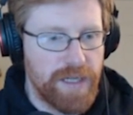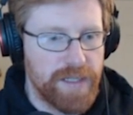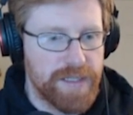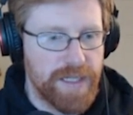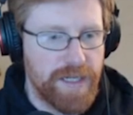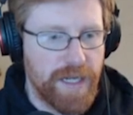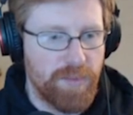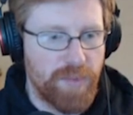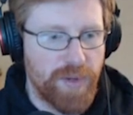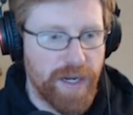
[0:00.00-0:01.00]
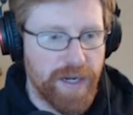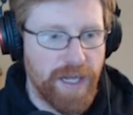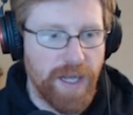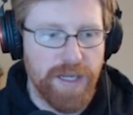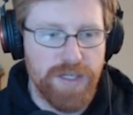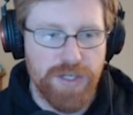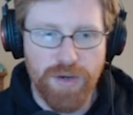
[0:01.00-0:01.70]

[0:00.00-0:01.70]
Clinton and Barack H.